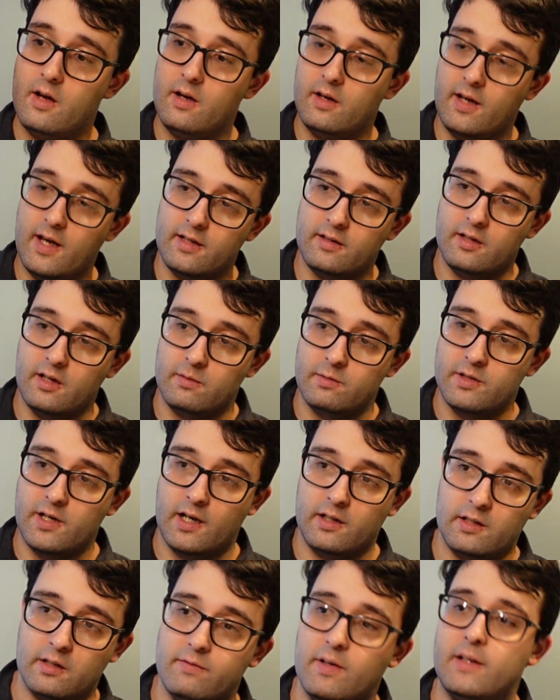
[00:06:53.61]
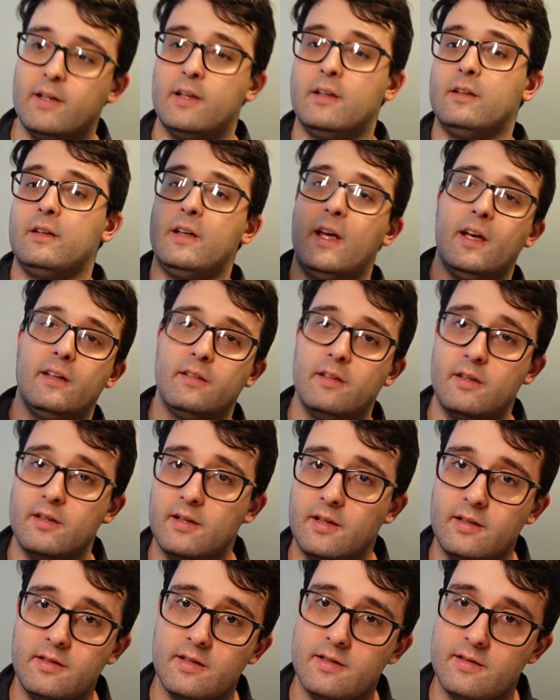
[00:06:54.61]
get the objective, and then get to the
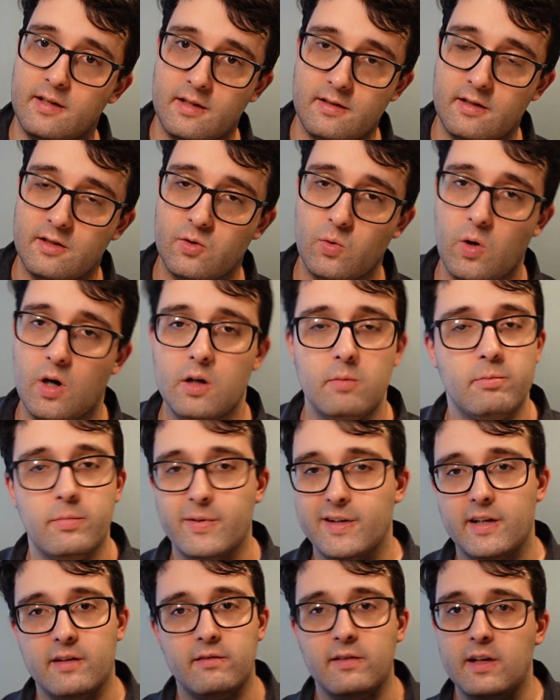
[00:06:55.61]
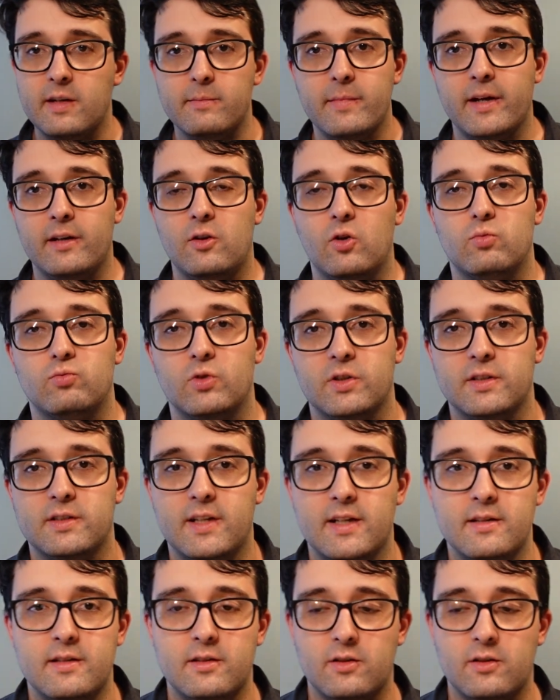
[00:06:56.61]
intercessor squad, but it really made no more sense.